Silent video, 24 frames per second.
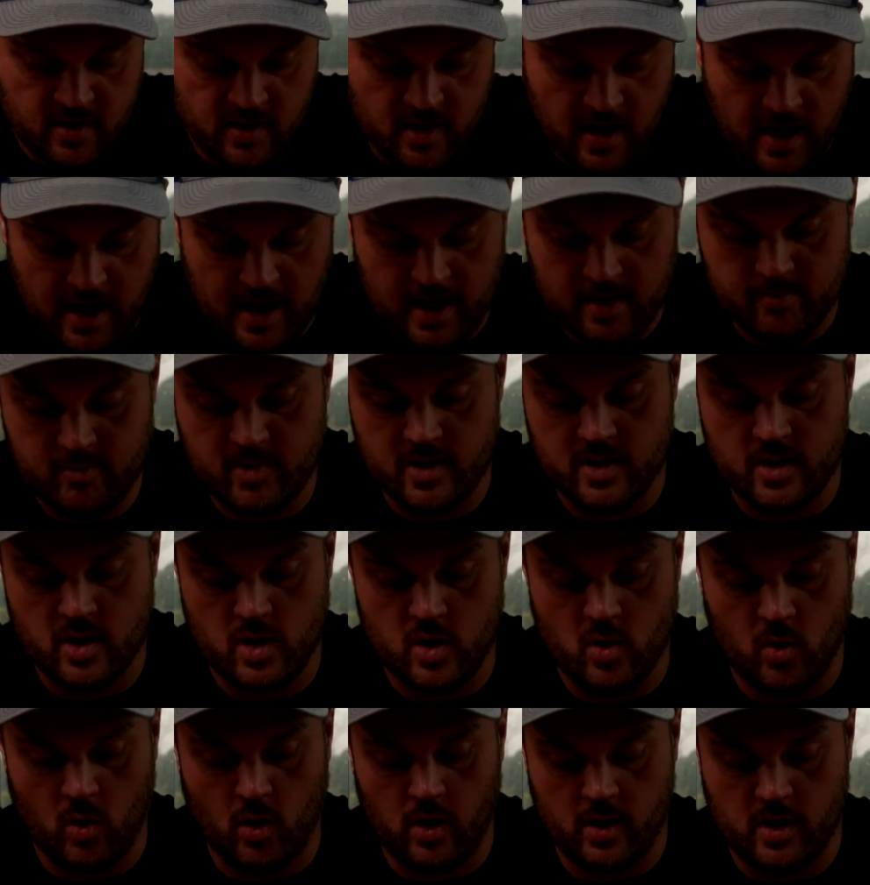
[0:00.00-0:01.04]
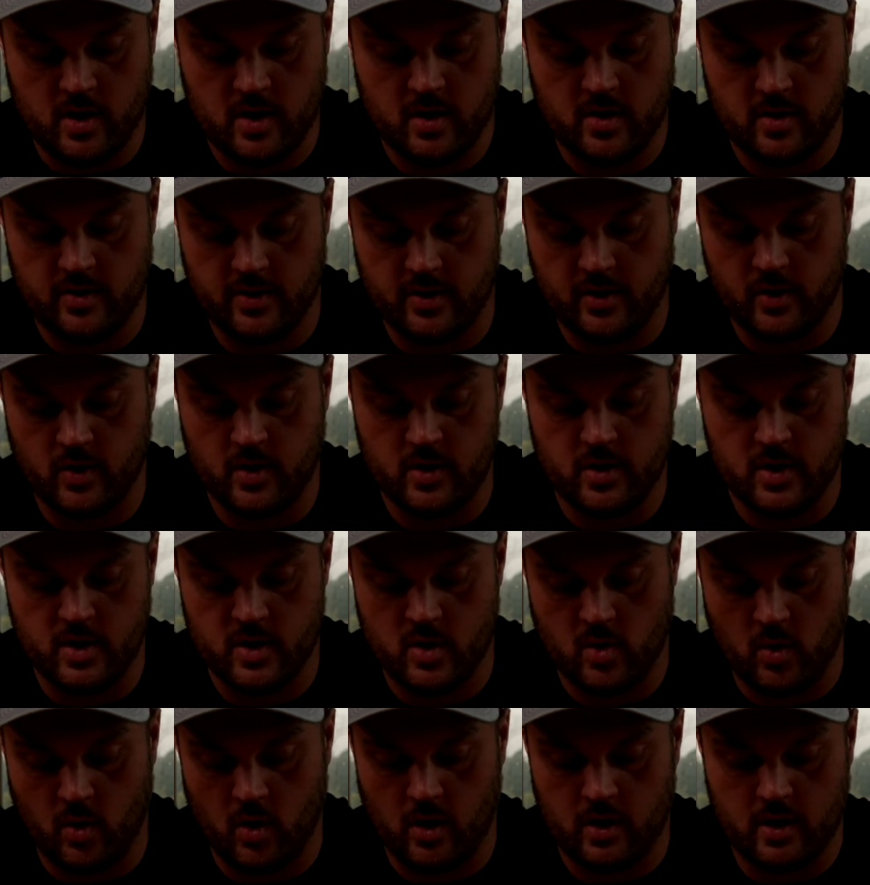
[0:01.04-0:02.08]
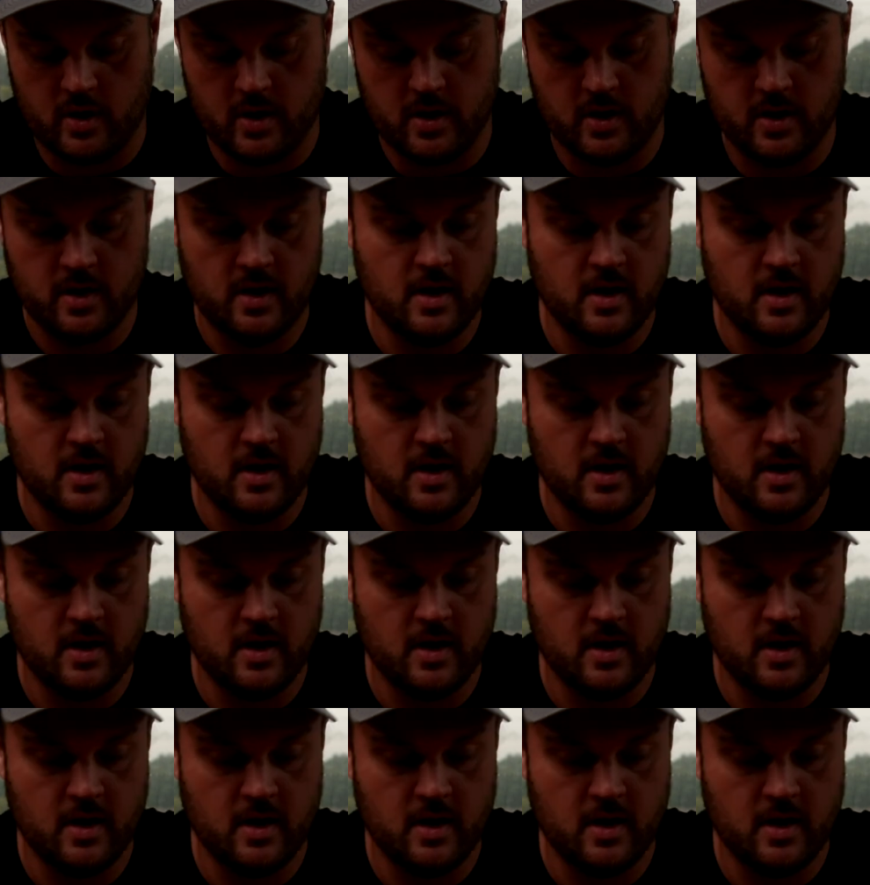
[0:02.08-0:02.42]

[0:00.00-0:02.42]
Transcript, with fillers: I'm in New York, they're in New York.